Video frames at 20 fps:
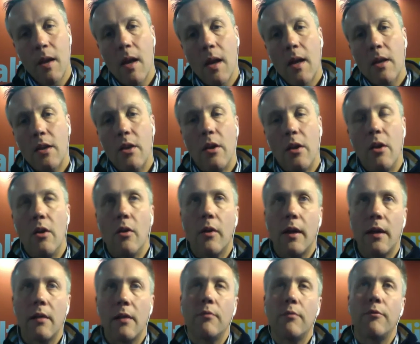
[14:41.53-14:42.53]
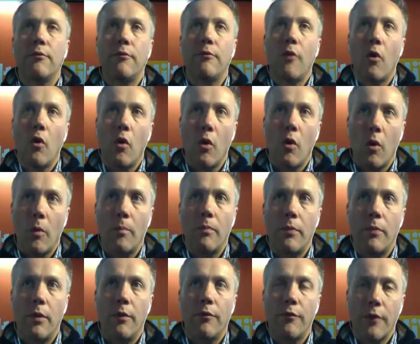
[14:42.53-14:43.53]
You're looking for,
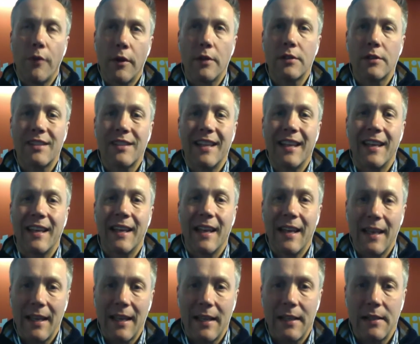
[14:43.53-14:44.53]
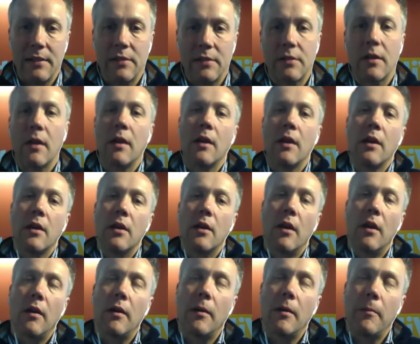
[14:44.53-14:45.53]
the first thing is
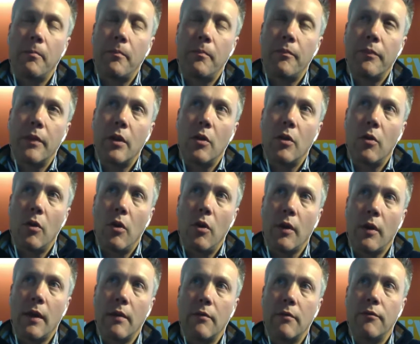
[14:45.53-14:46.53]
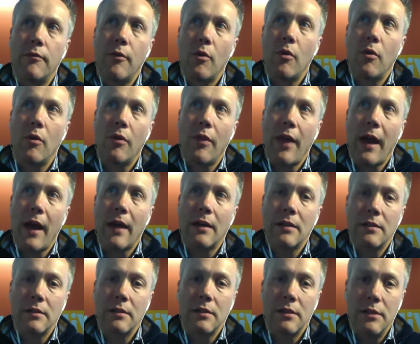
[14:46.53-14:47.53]
you're looking for
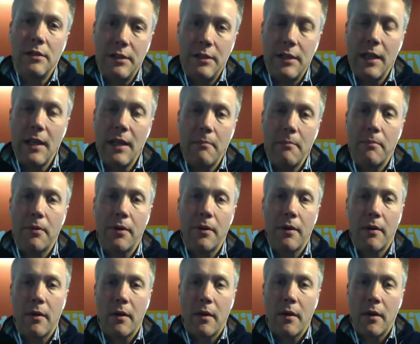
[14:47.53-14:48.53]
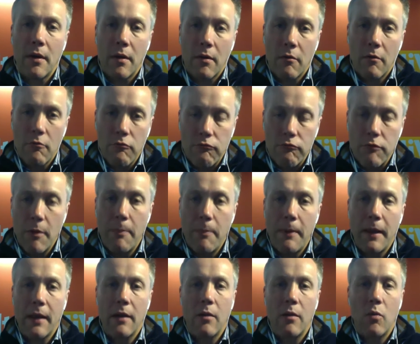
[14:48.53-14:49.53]
that deep
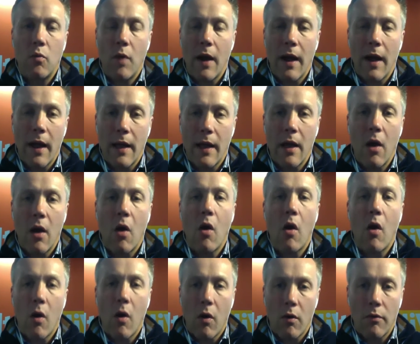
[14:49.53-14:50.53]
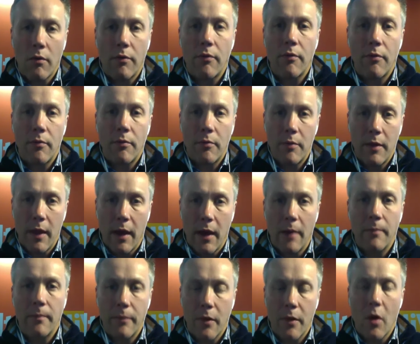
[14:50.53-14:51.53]
ripping away of
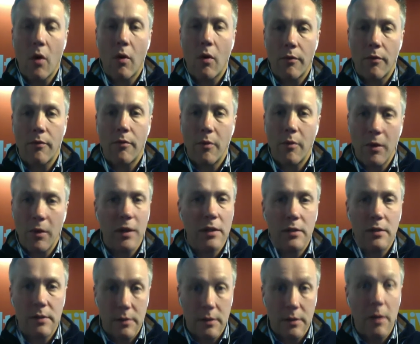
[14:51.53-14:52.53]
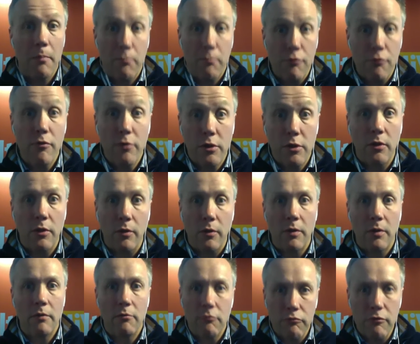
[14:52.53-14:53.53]
it's a brutal,
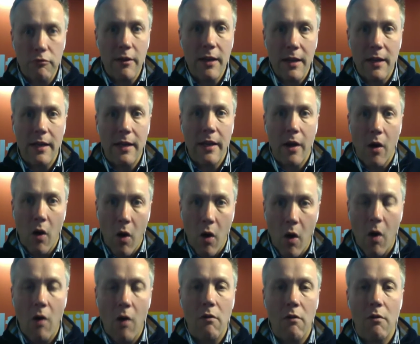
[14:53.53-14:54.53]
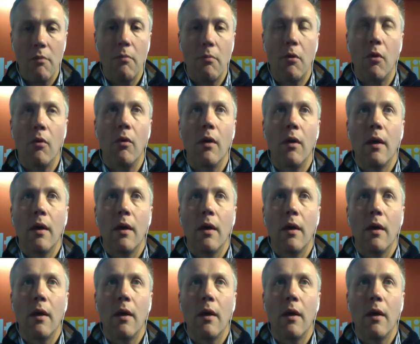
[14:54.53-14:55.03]
really horrible